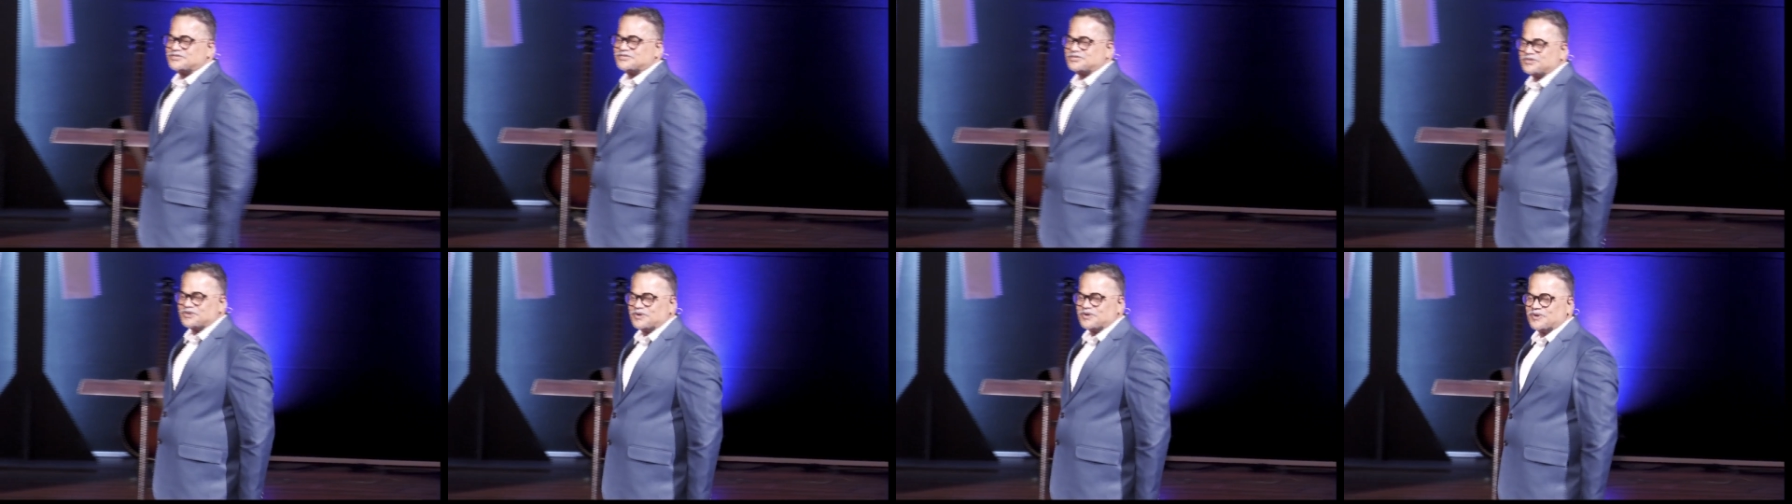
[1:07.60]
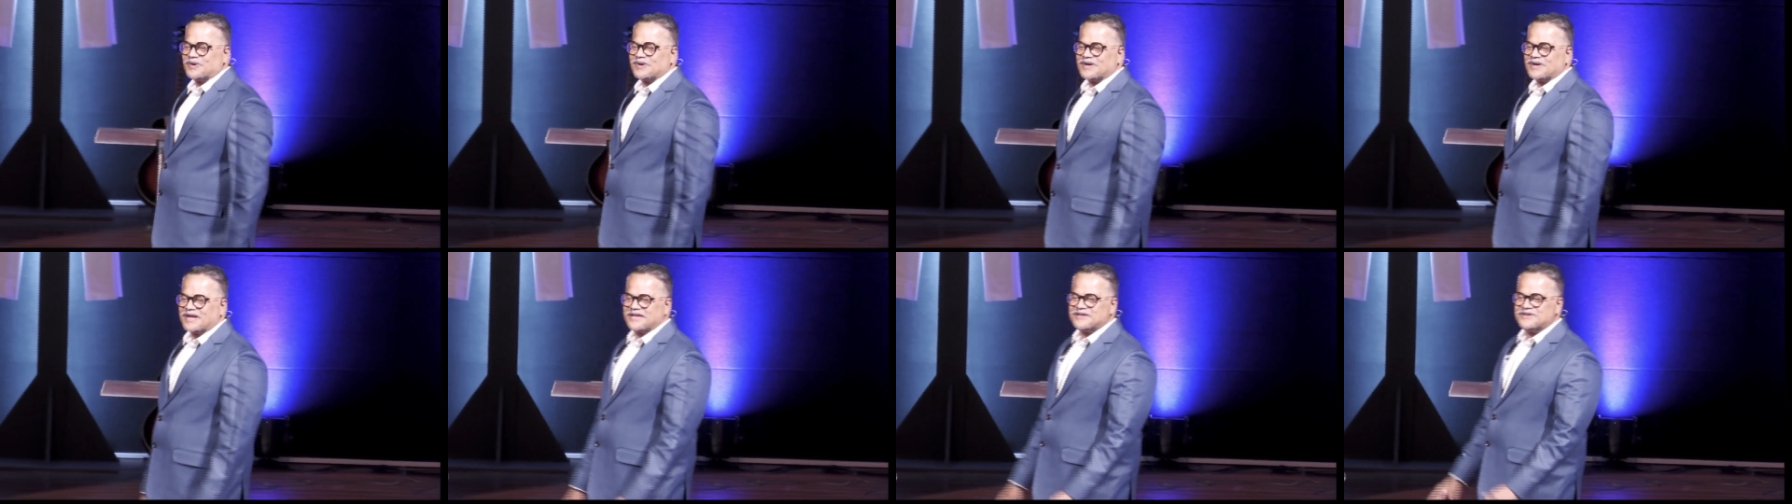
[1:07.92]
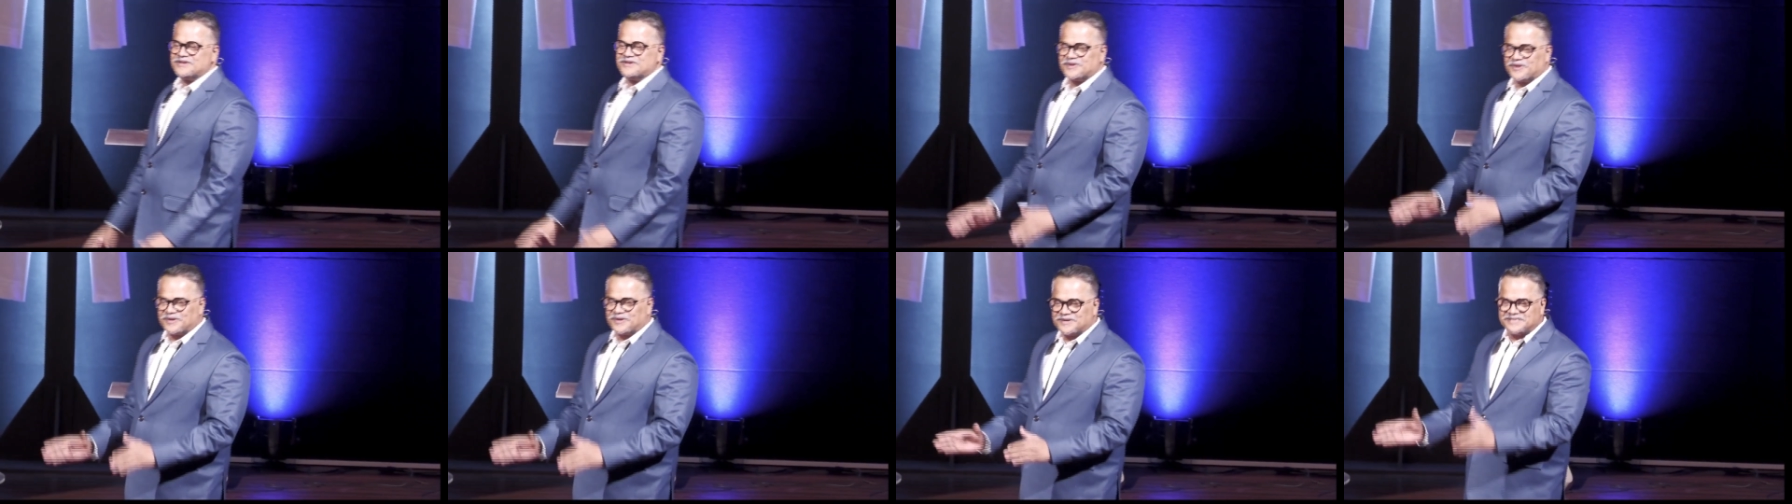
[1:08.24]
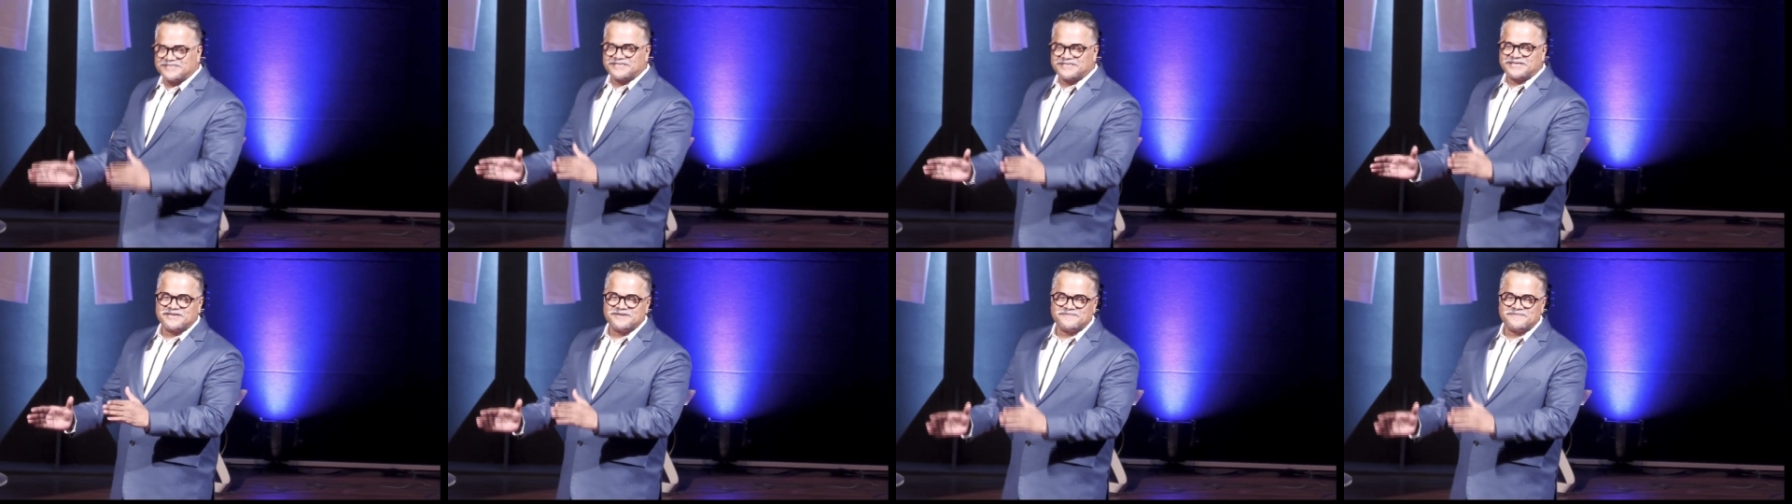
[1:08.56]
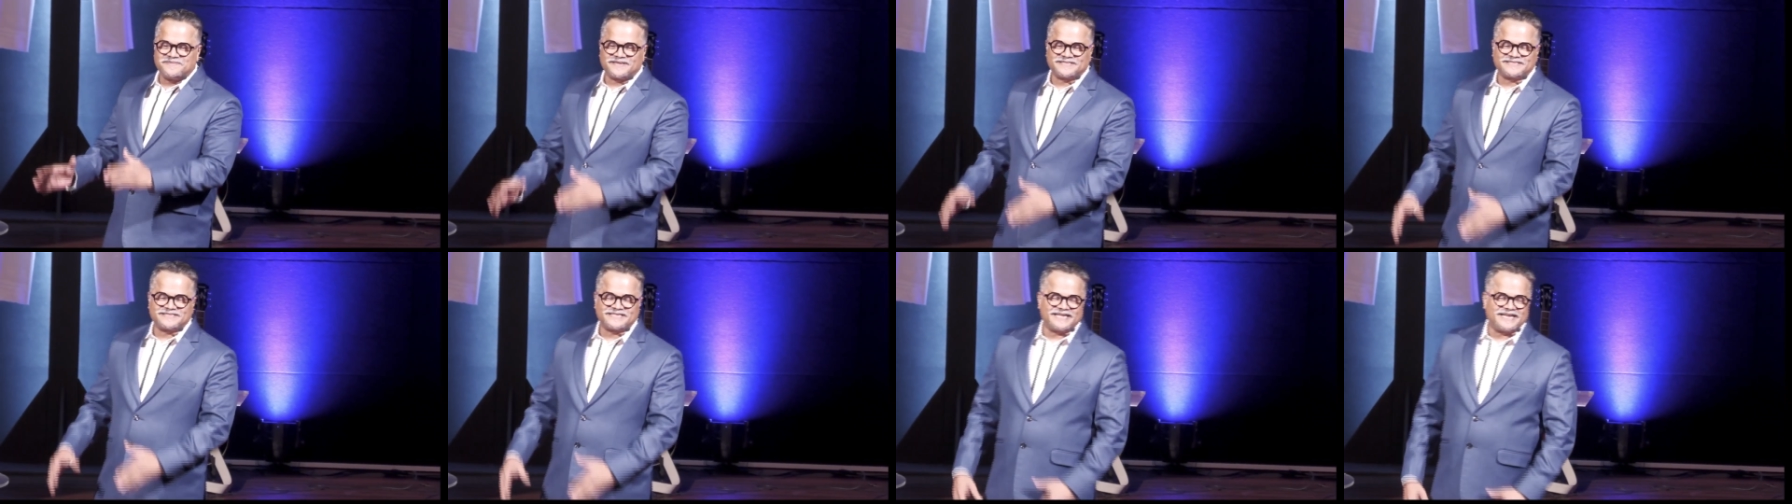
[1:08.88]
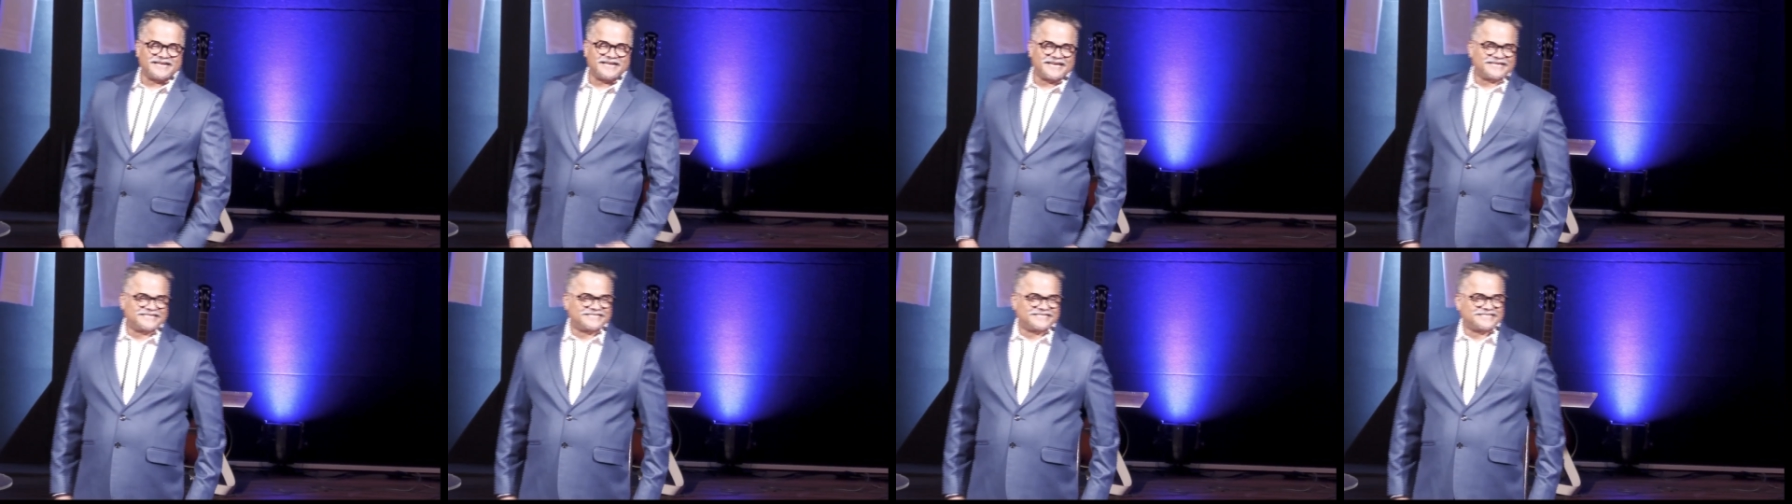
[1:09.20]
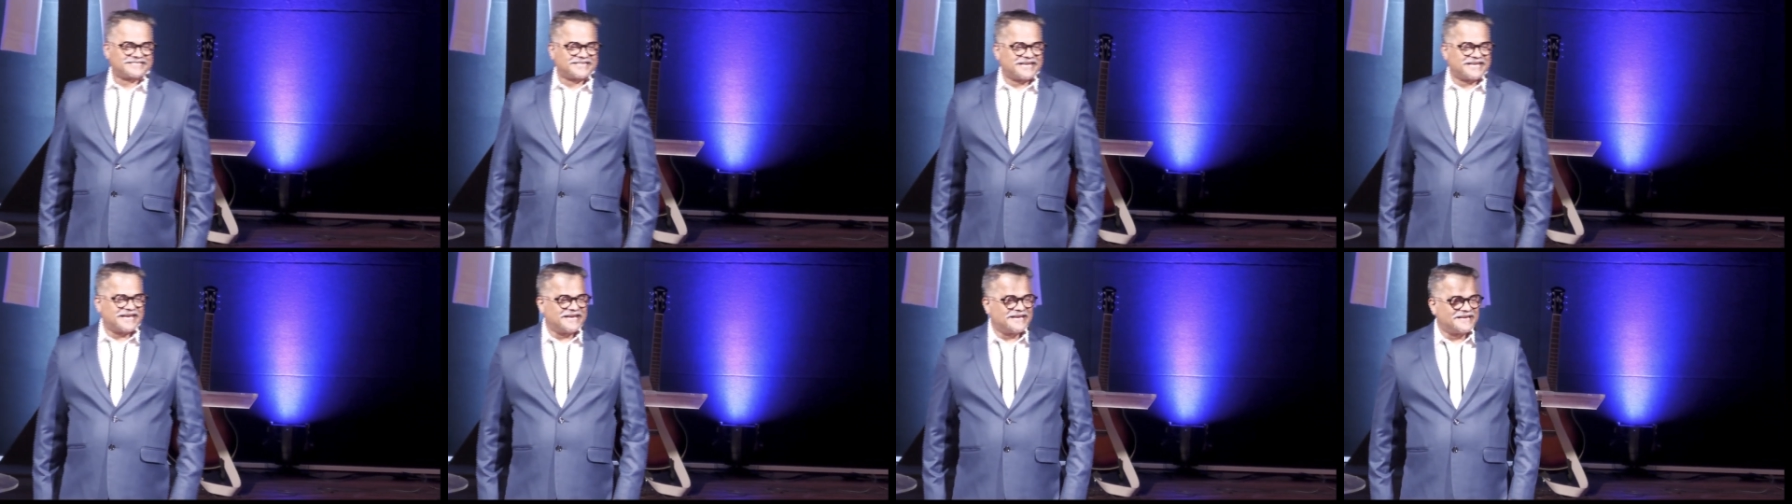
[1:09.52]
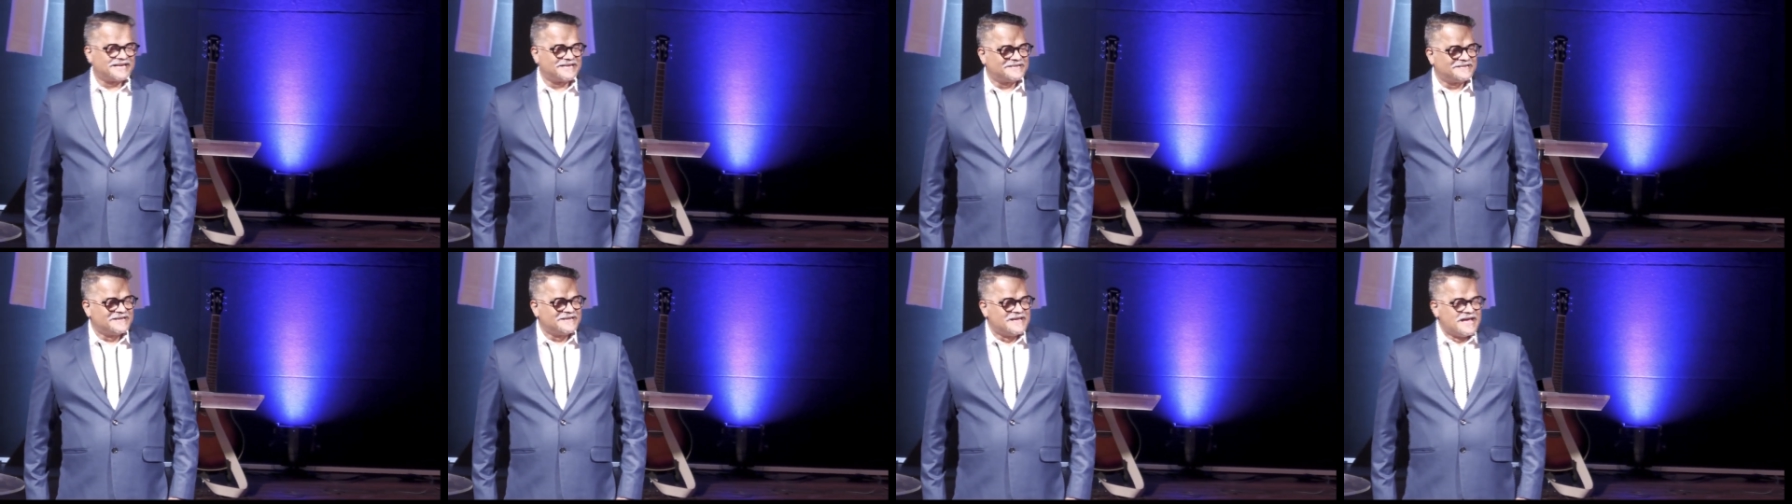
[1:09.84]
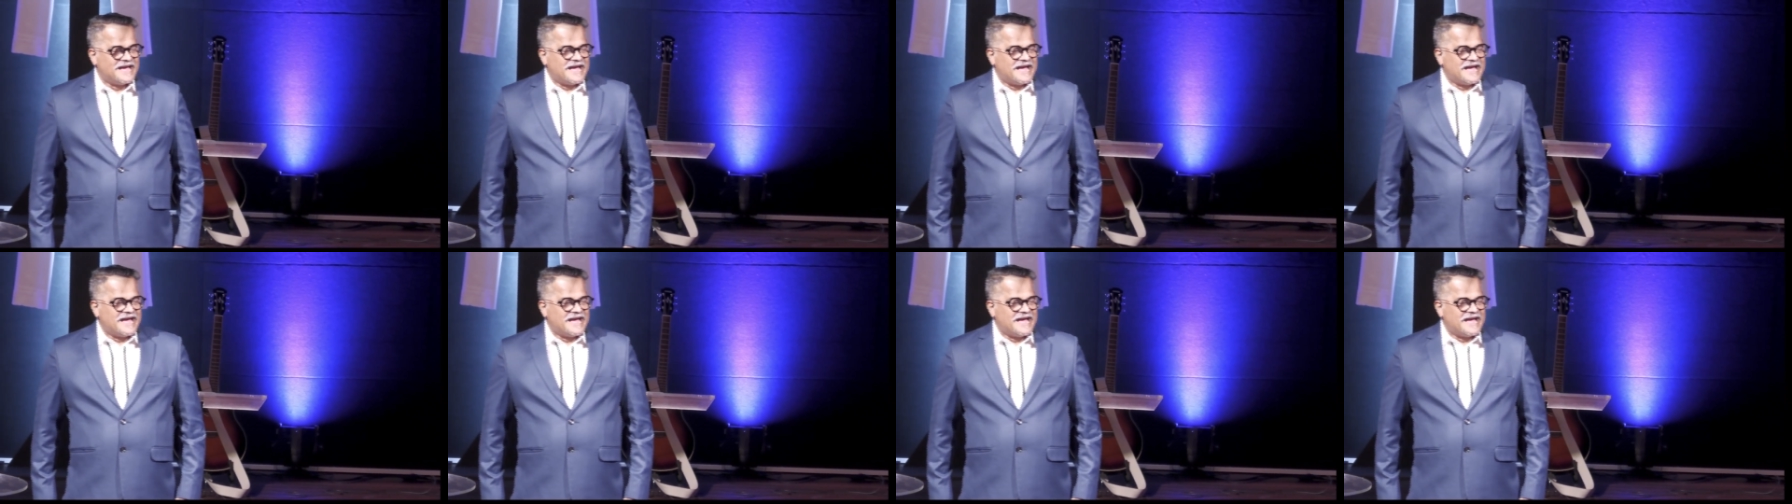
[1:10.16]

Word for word: Saul, anointed him as the next king,